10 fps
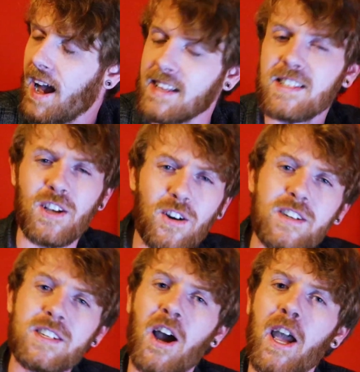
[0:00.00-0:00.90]
At
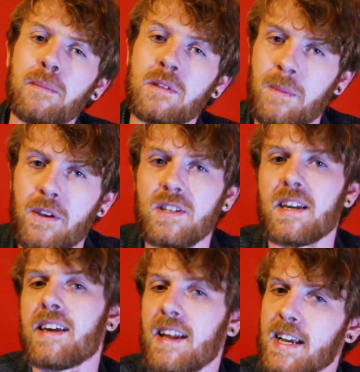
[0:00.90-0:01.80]
certain times,
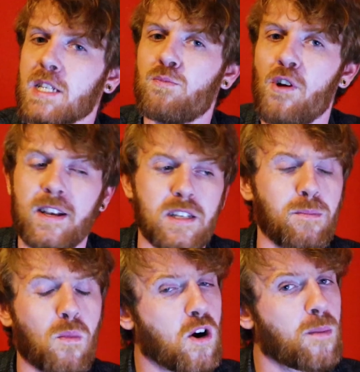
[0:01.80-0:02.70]
music can express
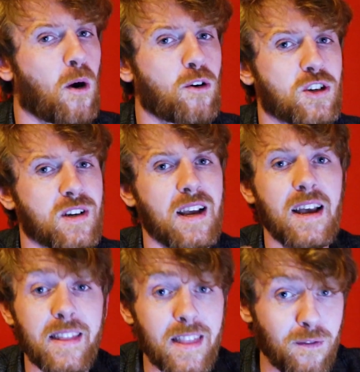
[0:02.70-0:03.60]
more emotion
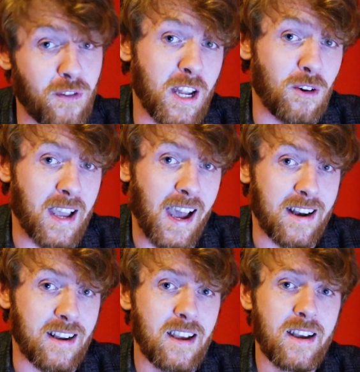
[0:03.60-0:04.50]
than video
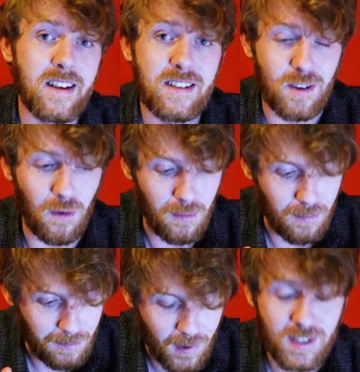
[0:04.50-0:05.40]
can. So
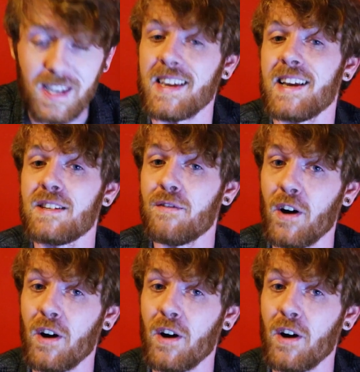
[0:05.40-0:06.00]
music is a